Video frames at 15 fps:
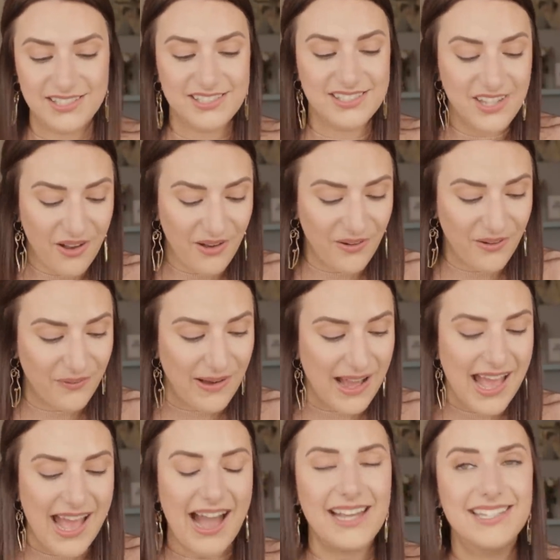So
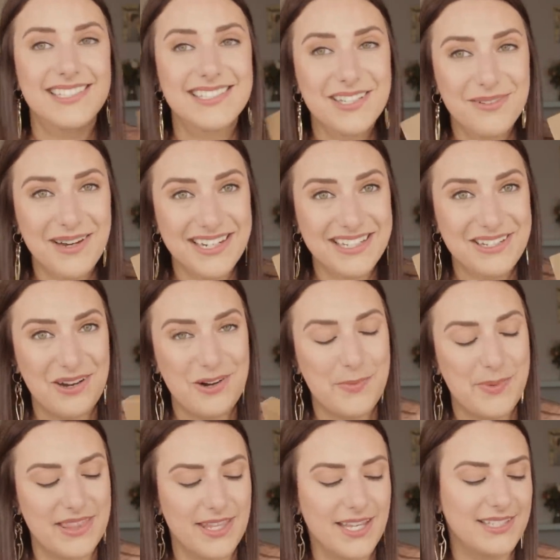I still wanted to
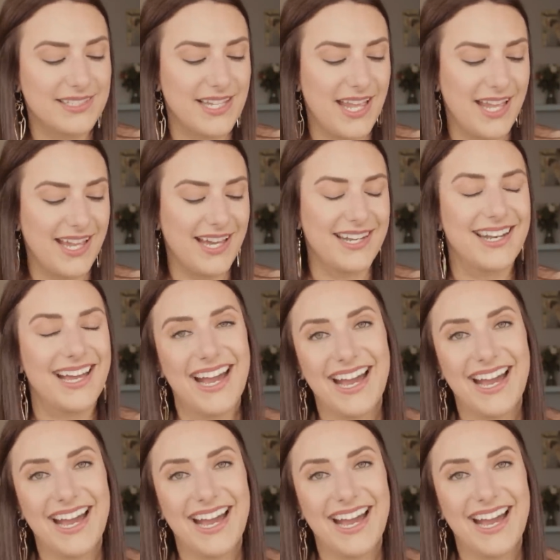open this and